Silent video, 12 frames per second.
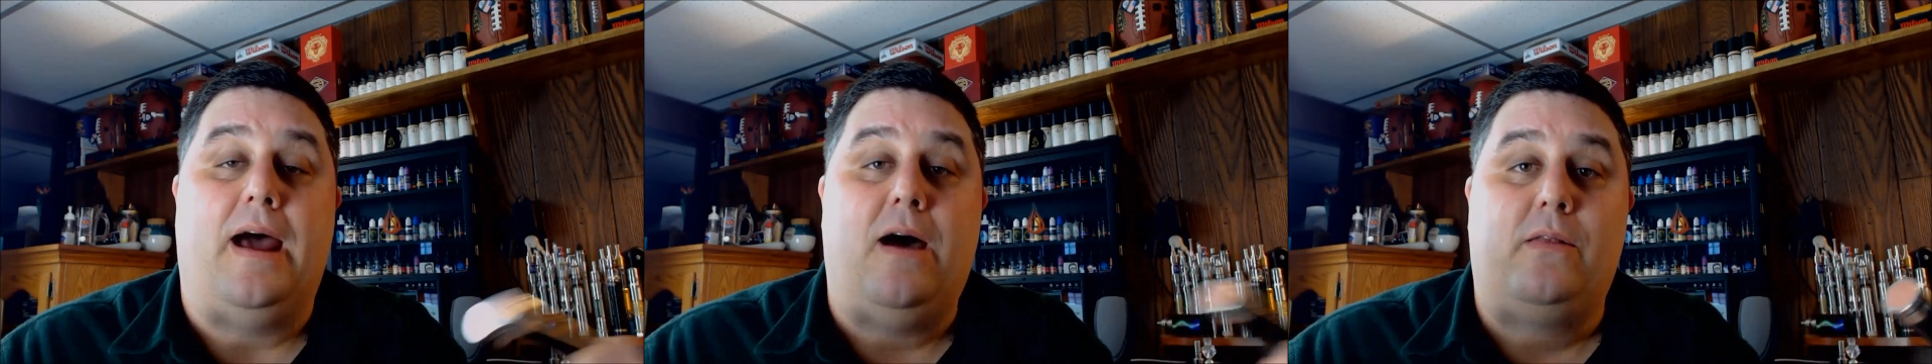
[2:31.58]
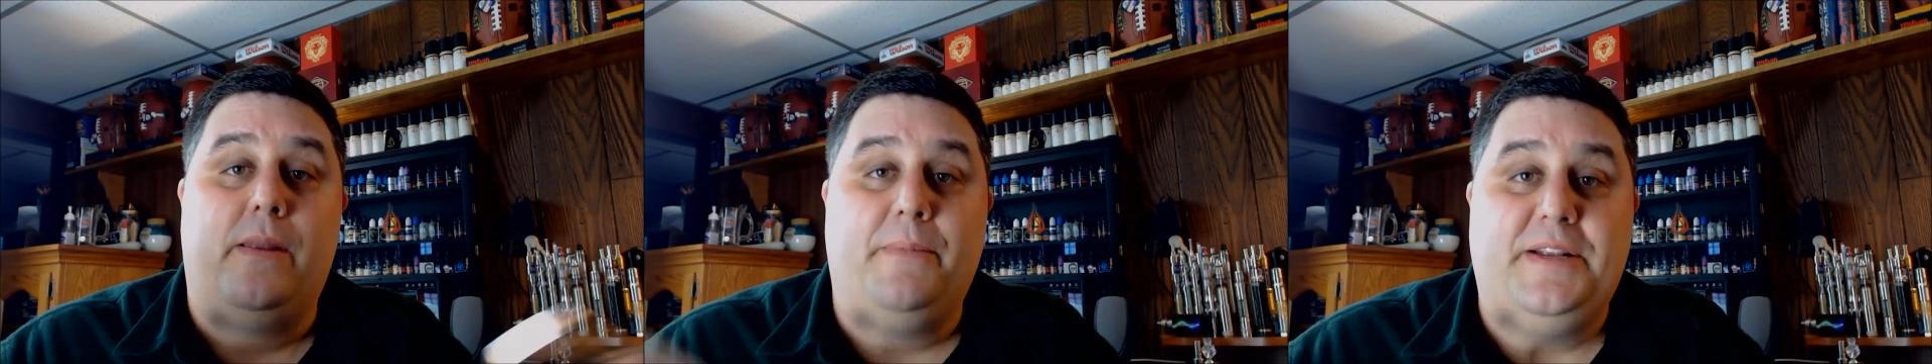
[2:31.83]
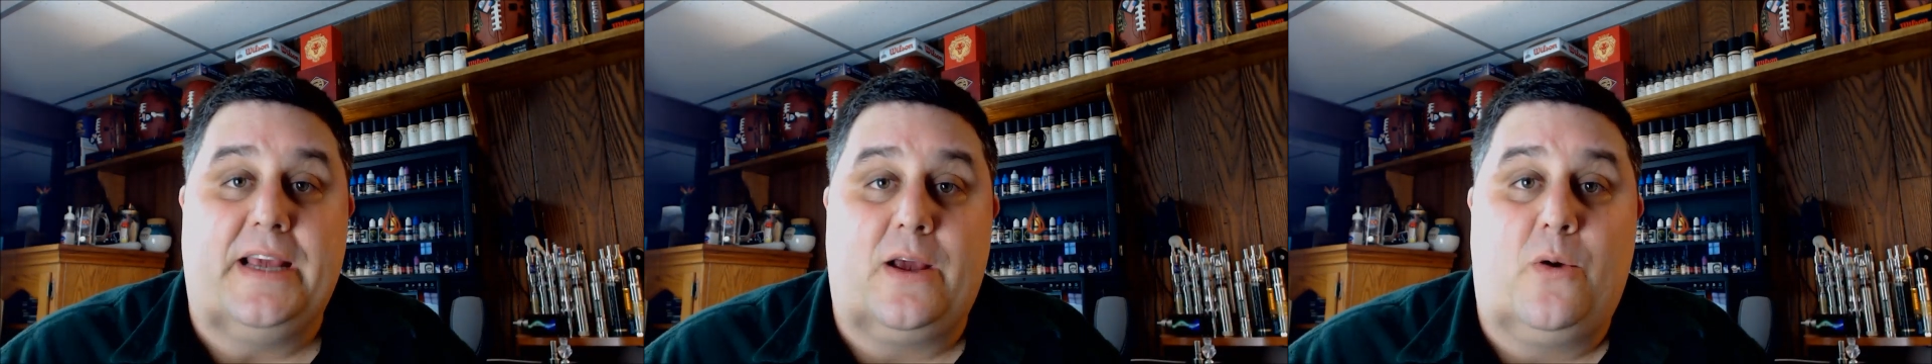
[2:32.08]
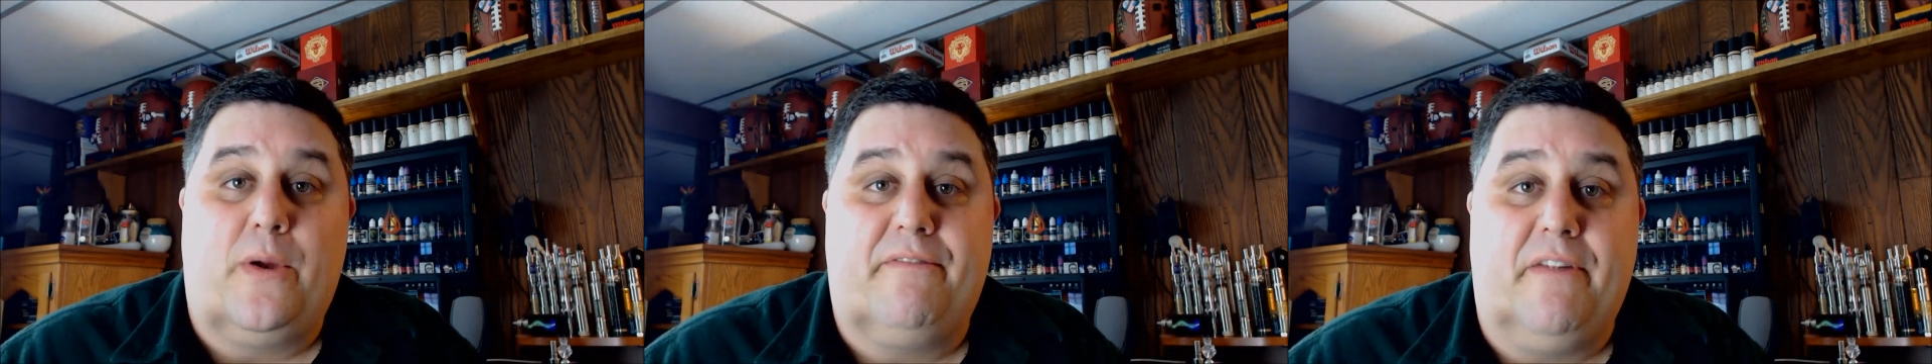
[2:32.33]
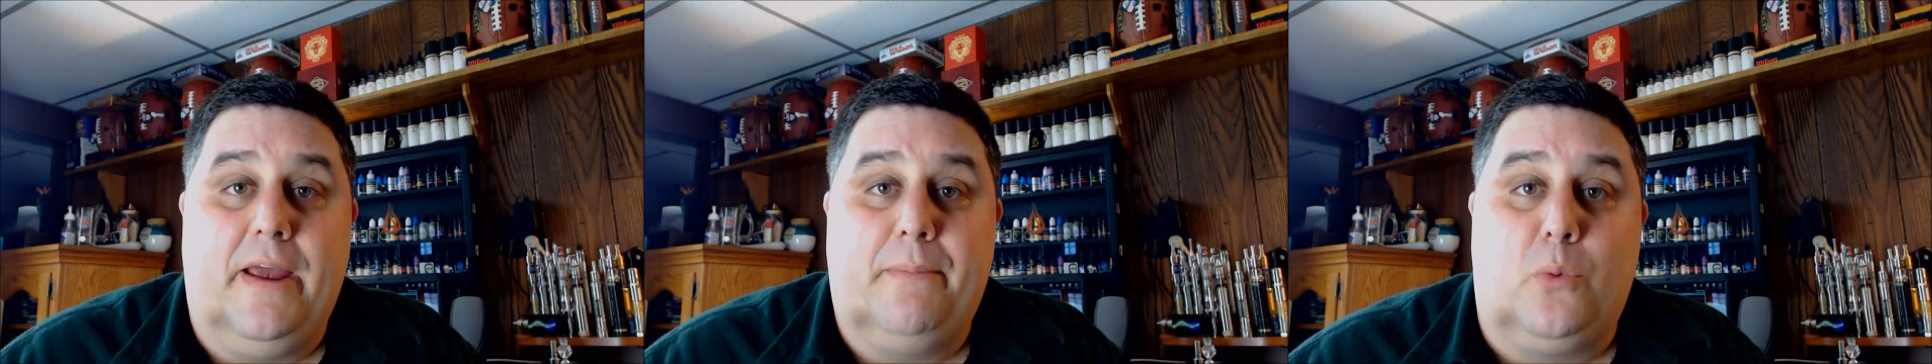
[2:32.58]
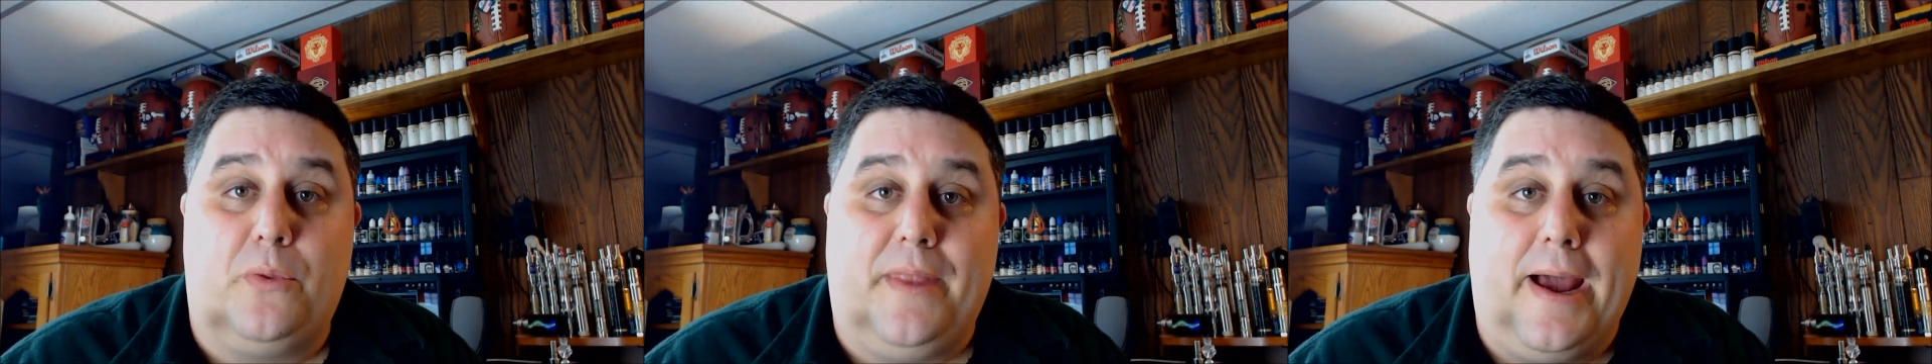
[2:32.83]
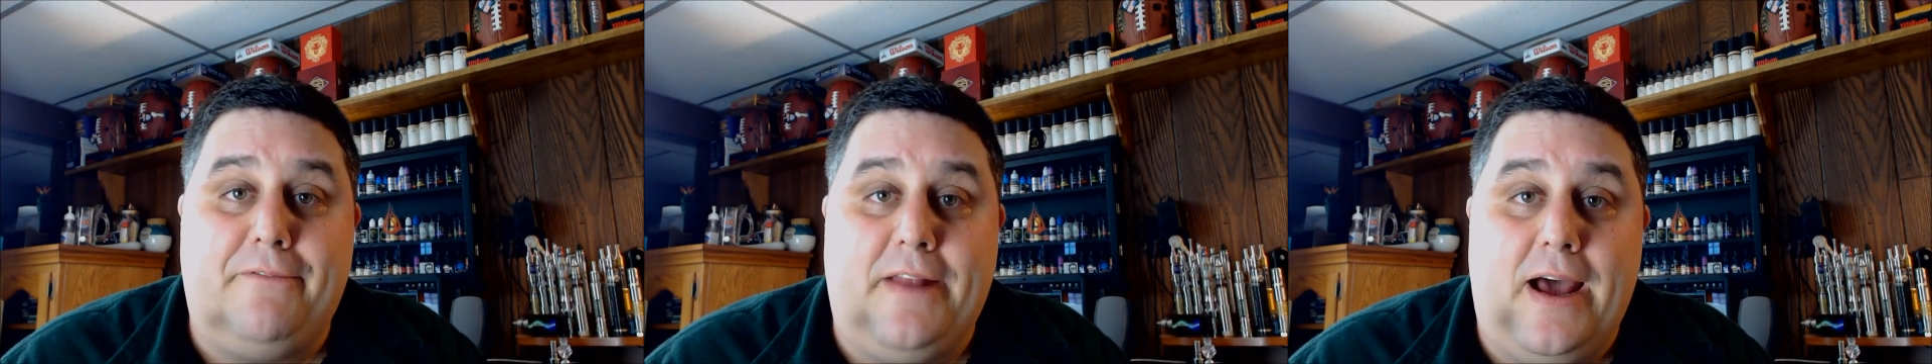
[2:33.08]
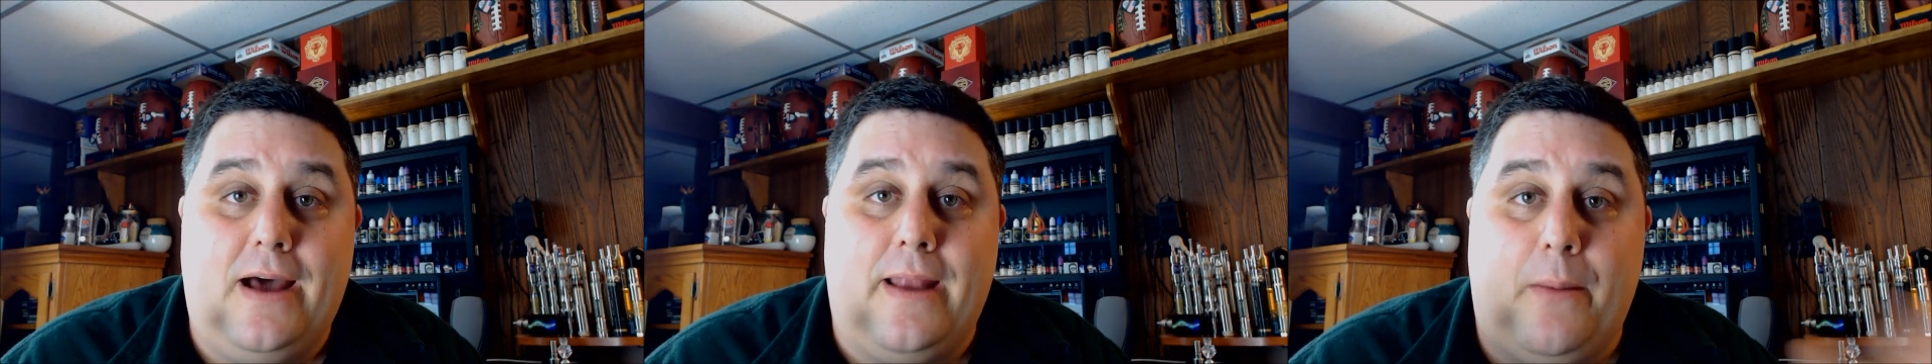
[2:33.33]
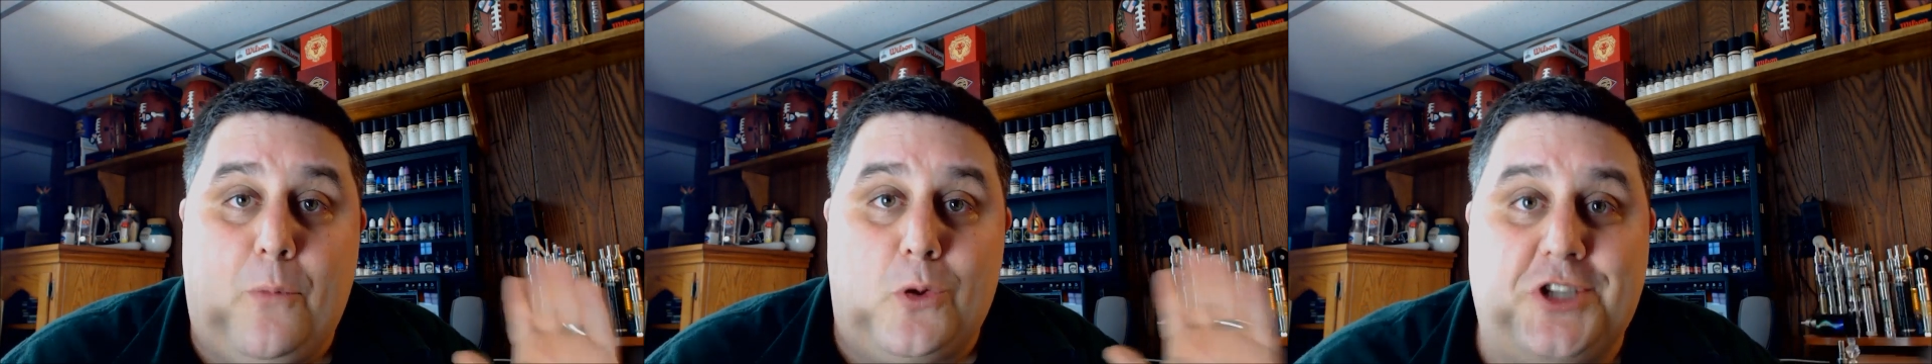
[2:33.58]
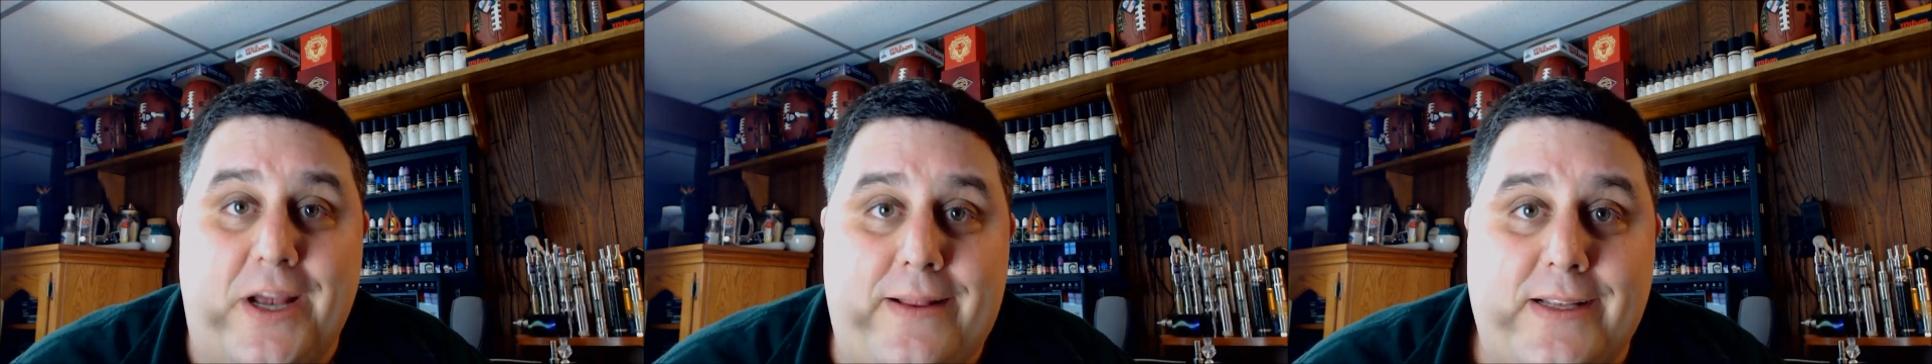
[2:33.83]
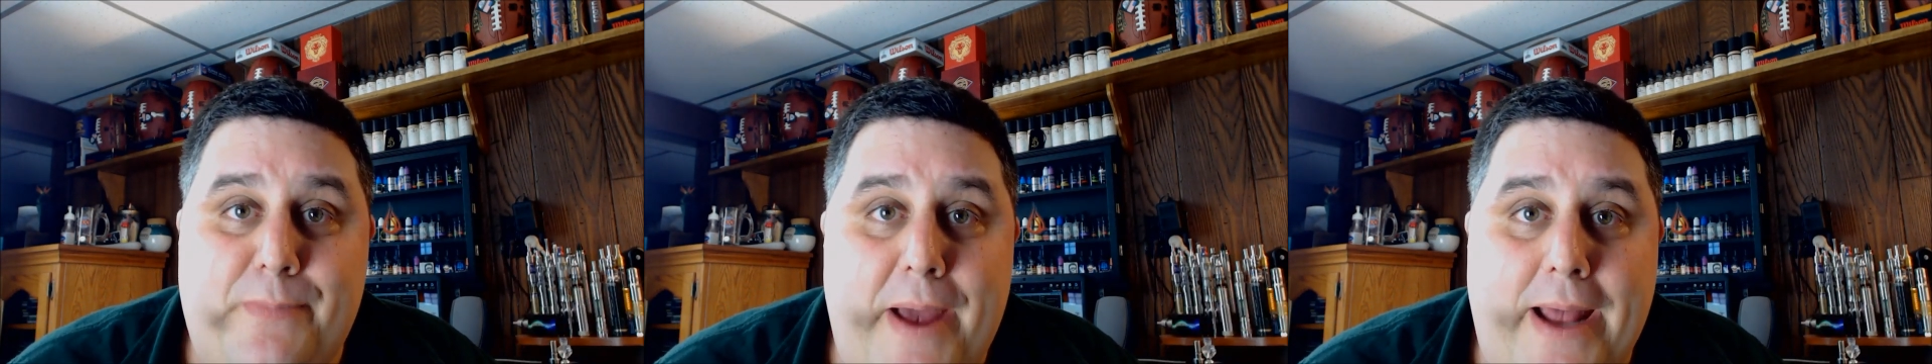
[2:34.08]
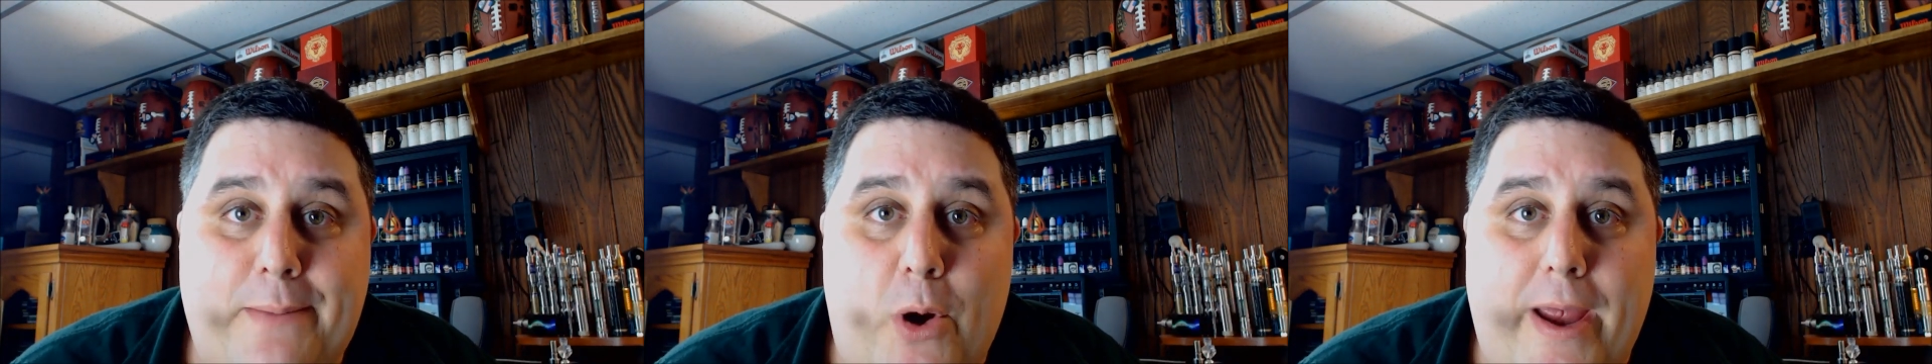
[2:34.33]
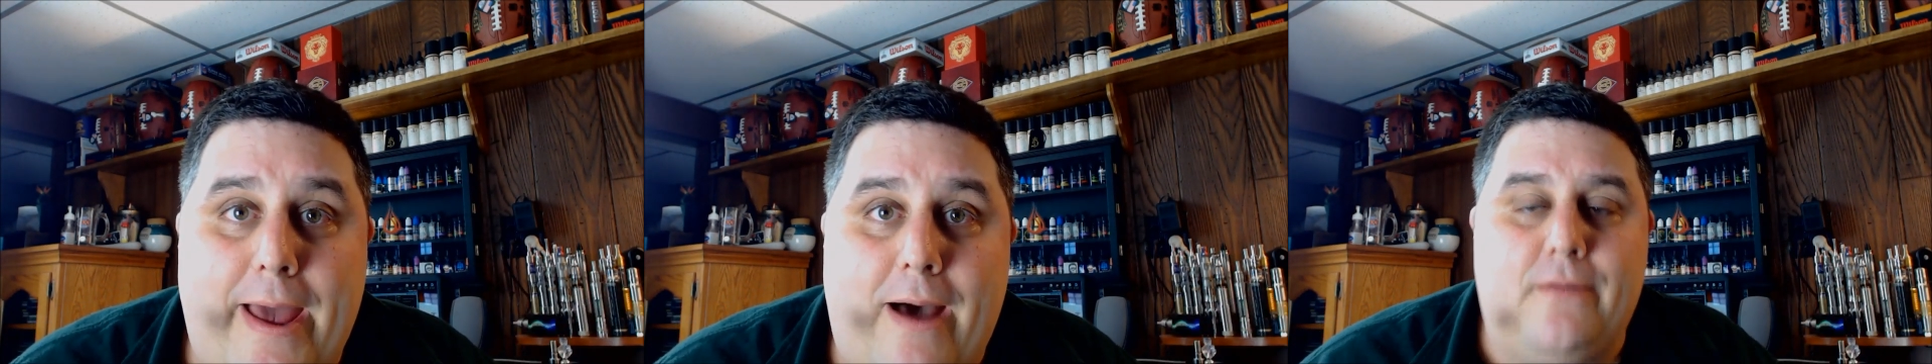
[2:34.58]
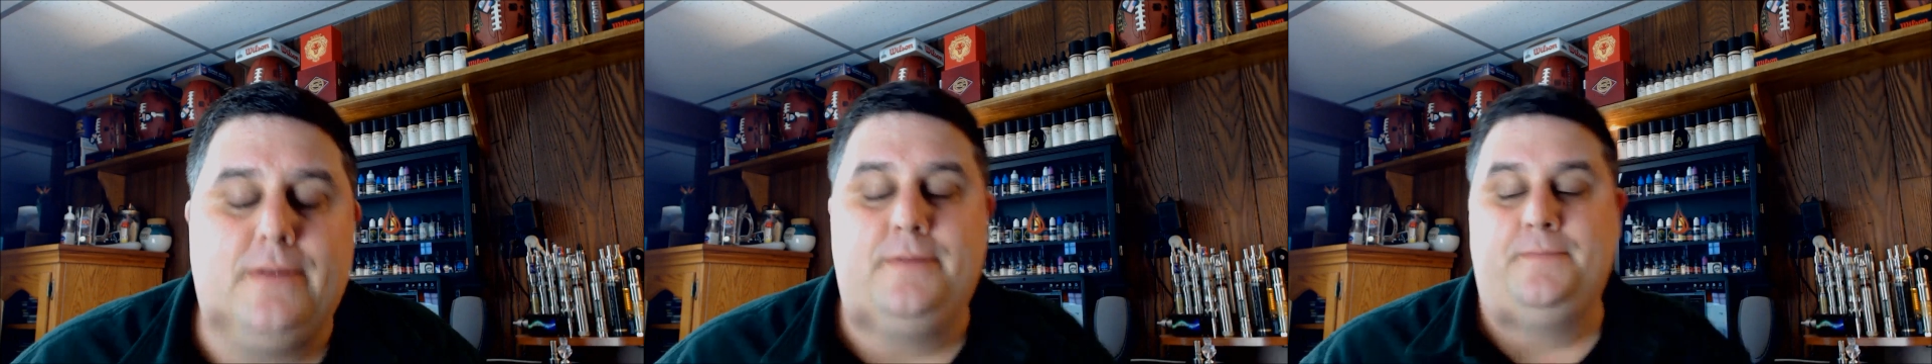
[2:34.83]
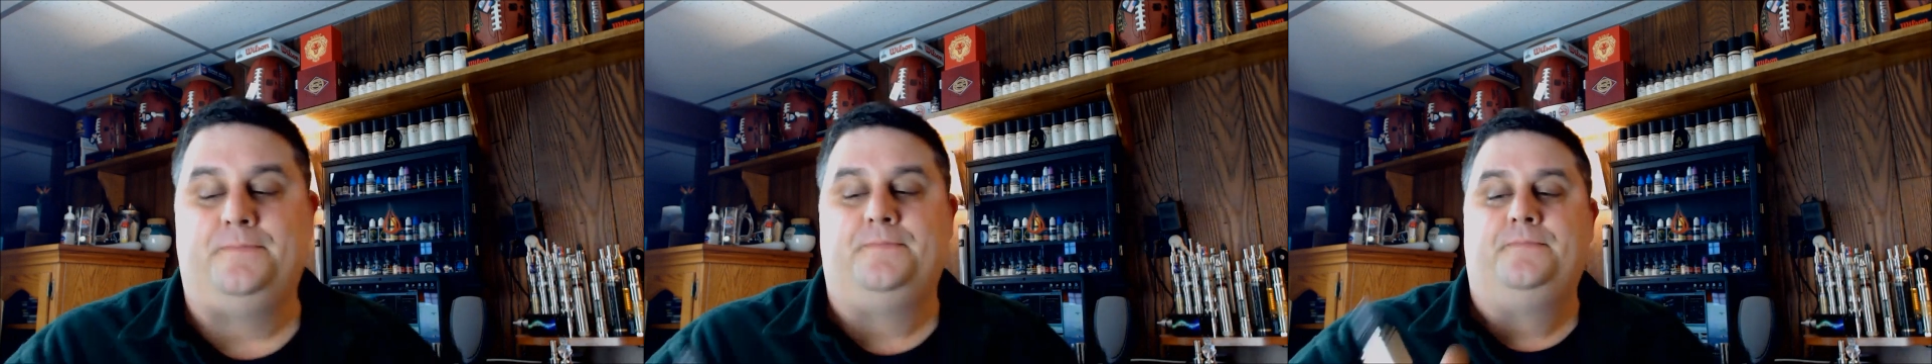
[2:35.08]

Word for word: Now, let me take a quick vape. We'll dive down and we'll check this bad boy out.